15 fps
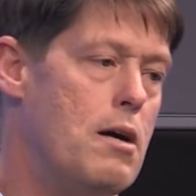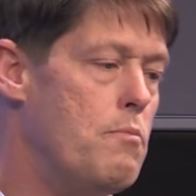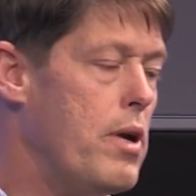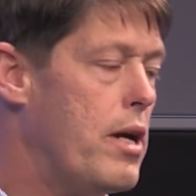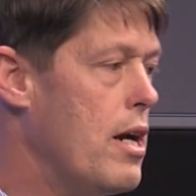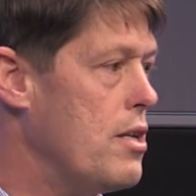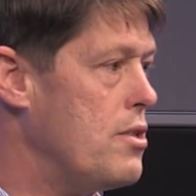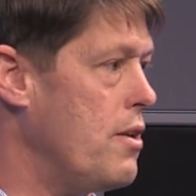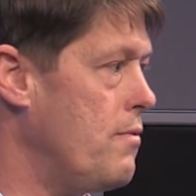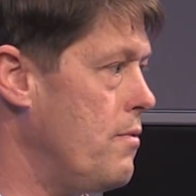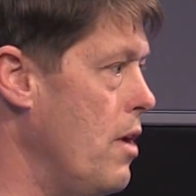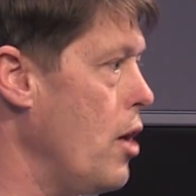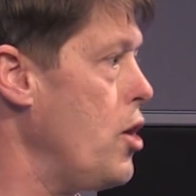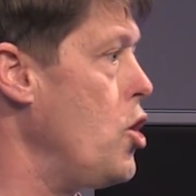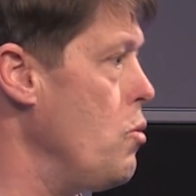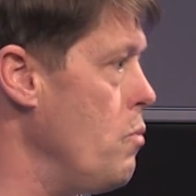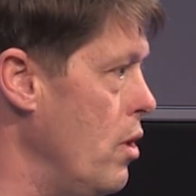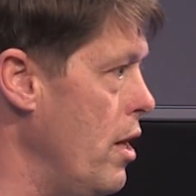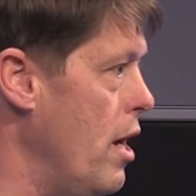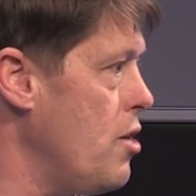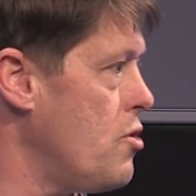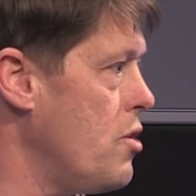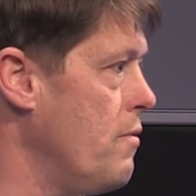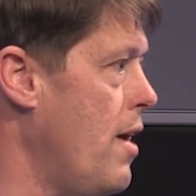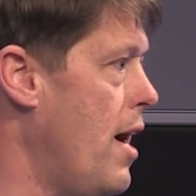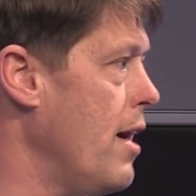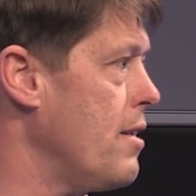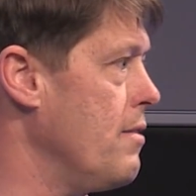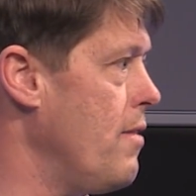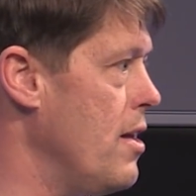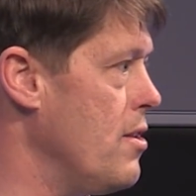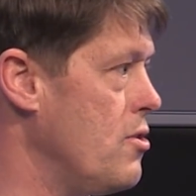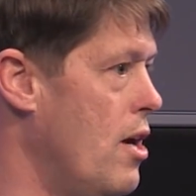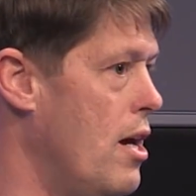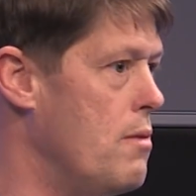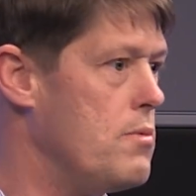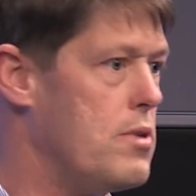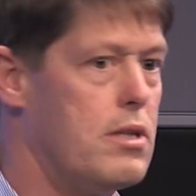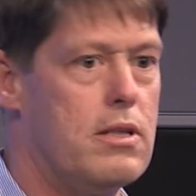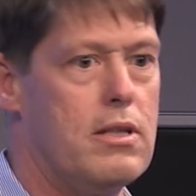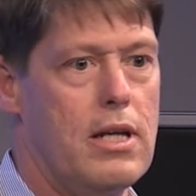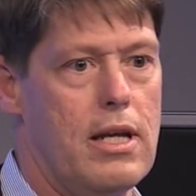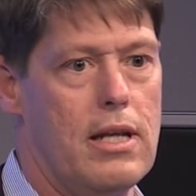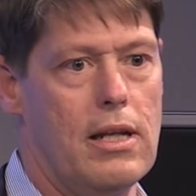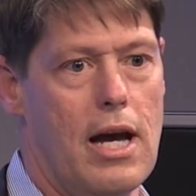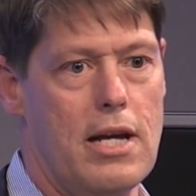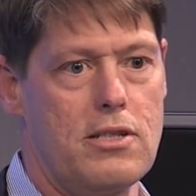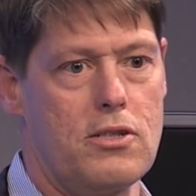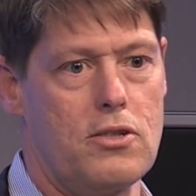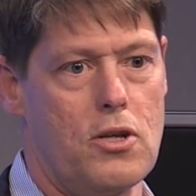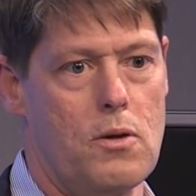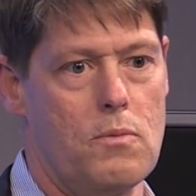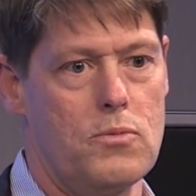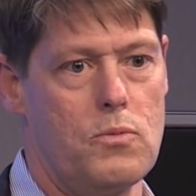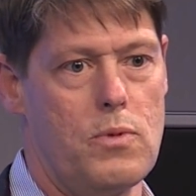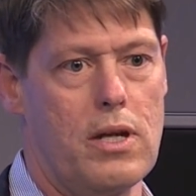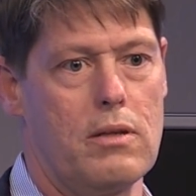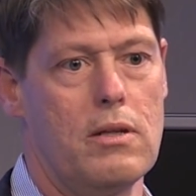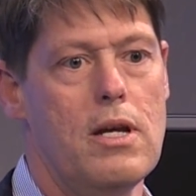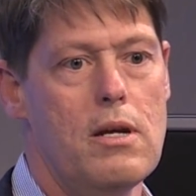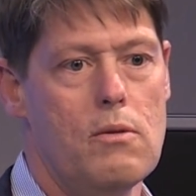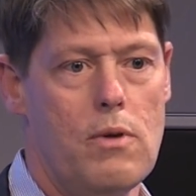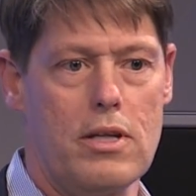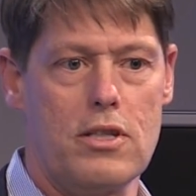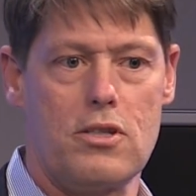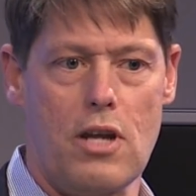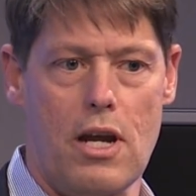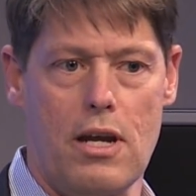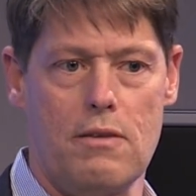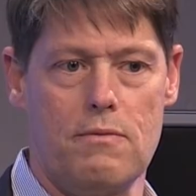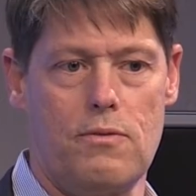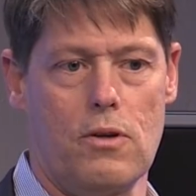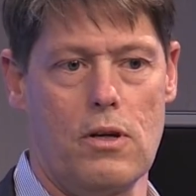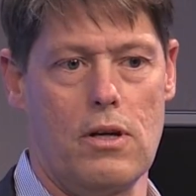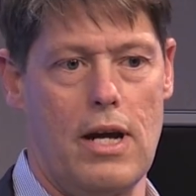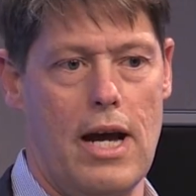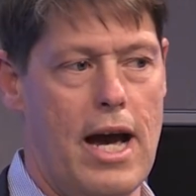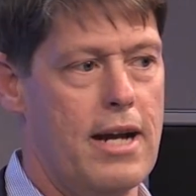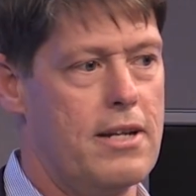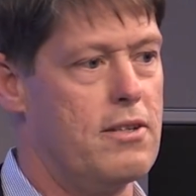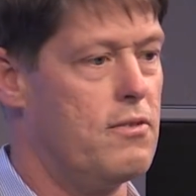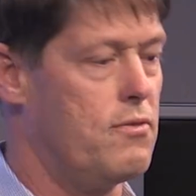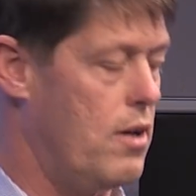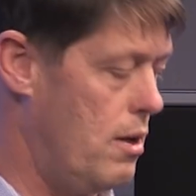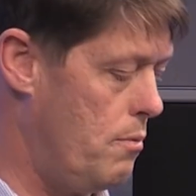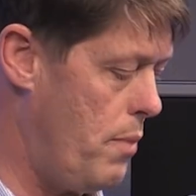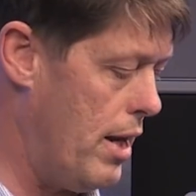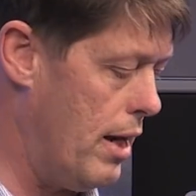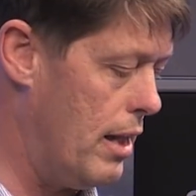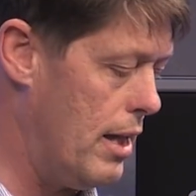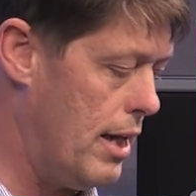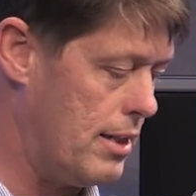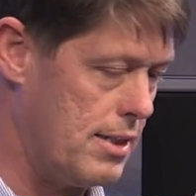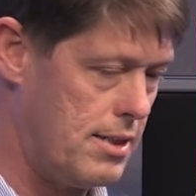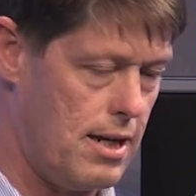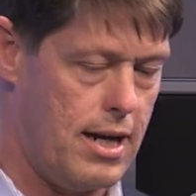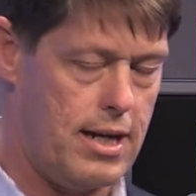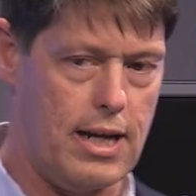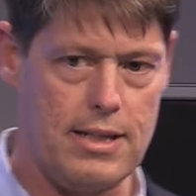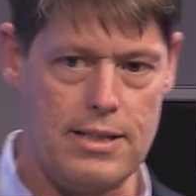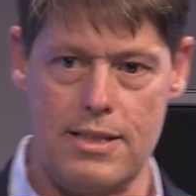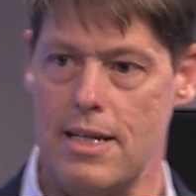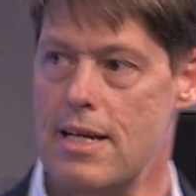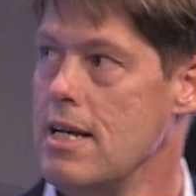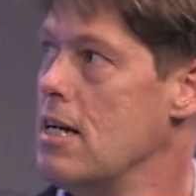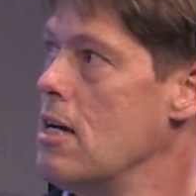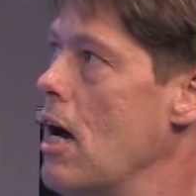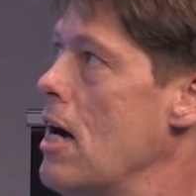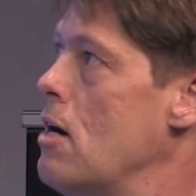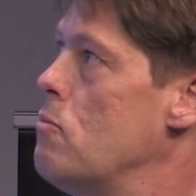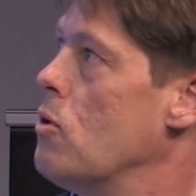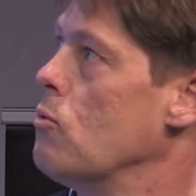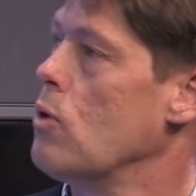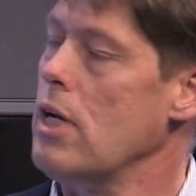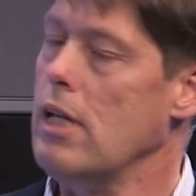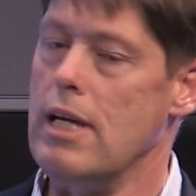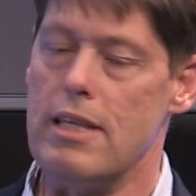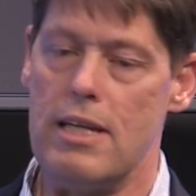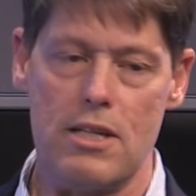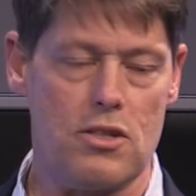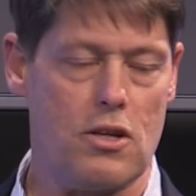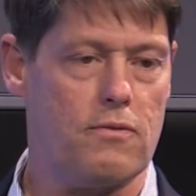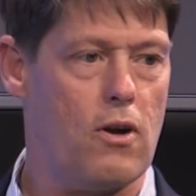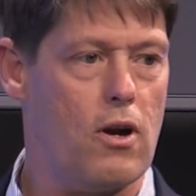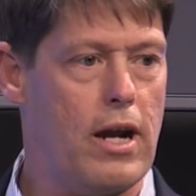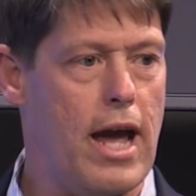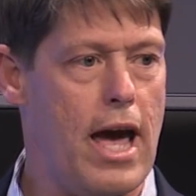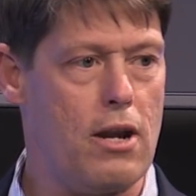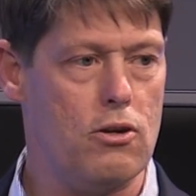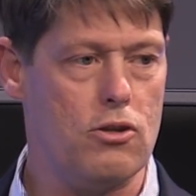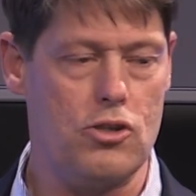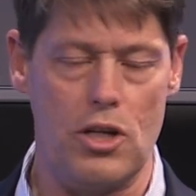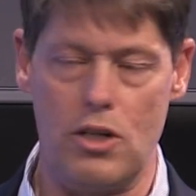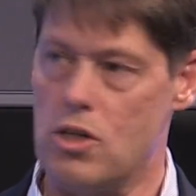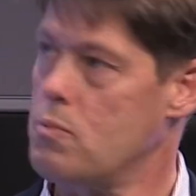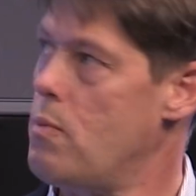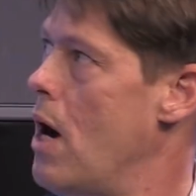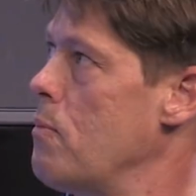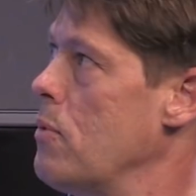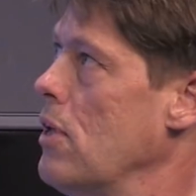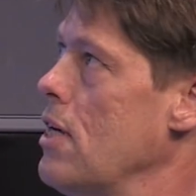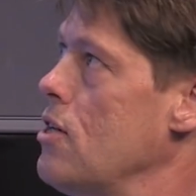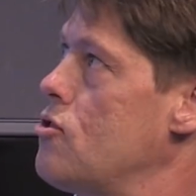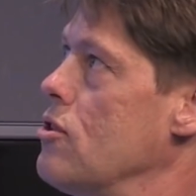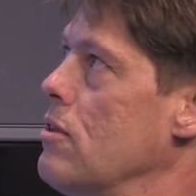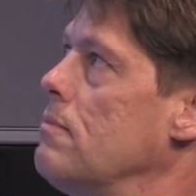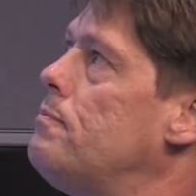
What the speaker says: Because of accumulation of active enzymes in lysosomes, we can stain for active beta-galactosidase. But really, these are a very heterogeneous population.